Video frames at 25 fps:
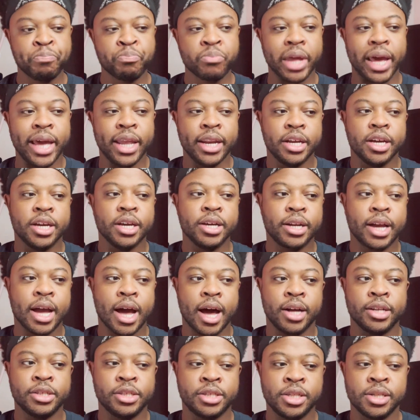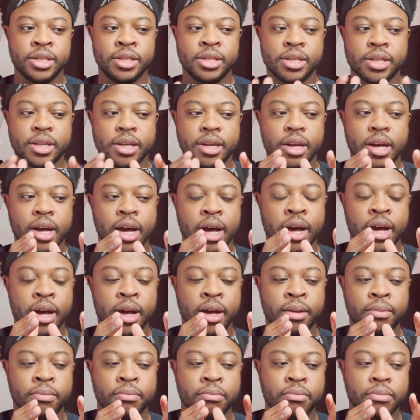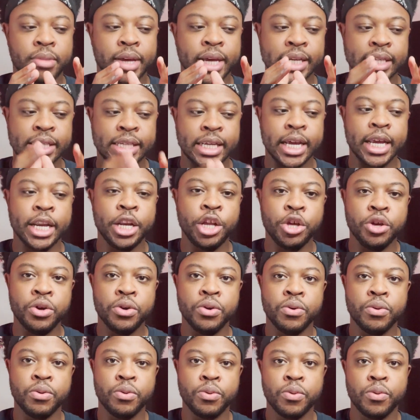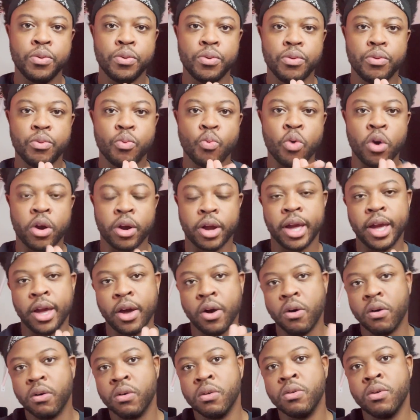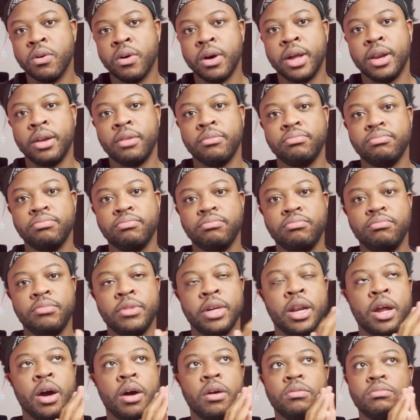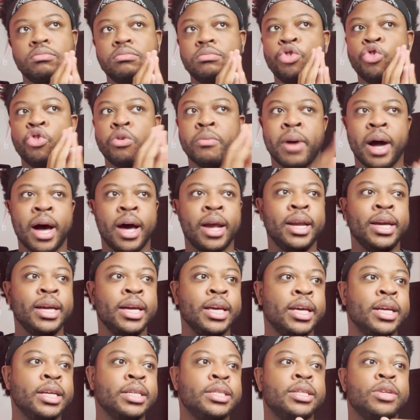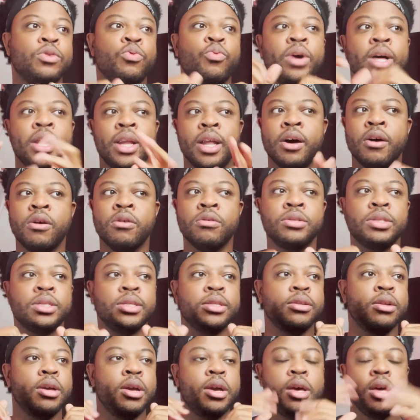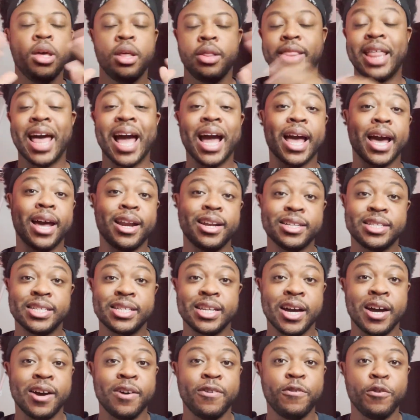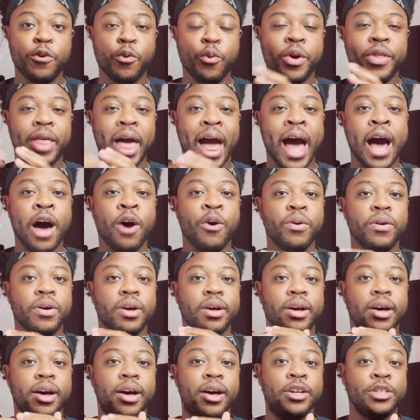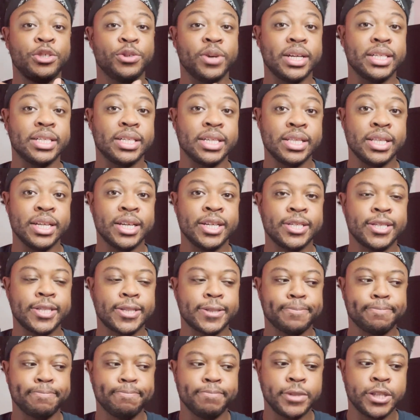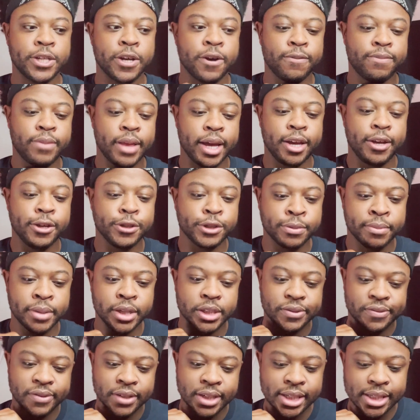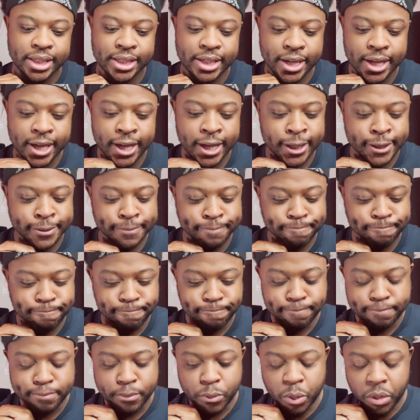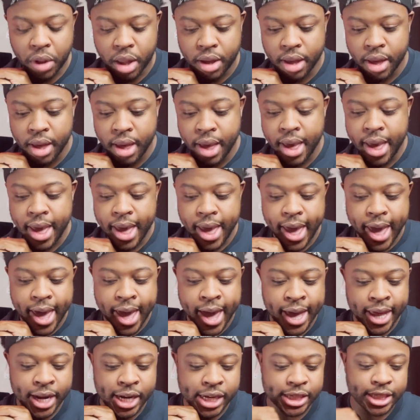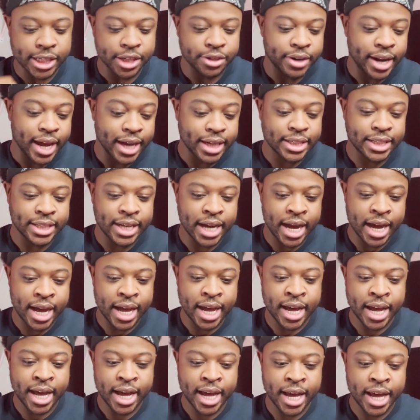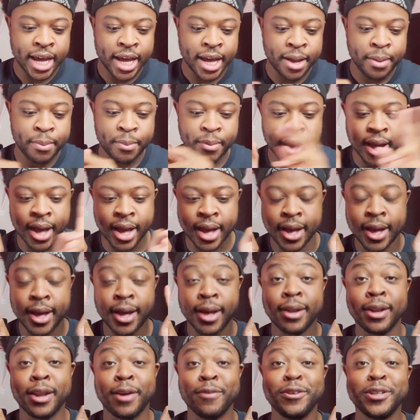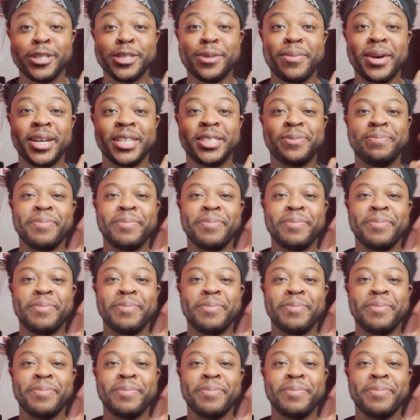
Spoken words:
in good conscience continue working on, you know, Normani's and Willows and that kind of stuff without addressing this. So thank you so much for listening. And until next time, I love you so much.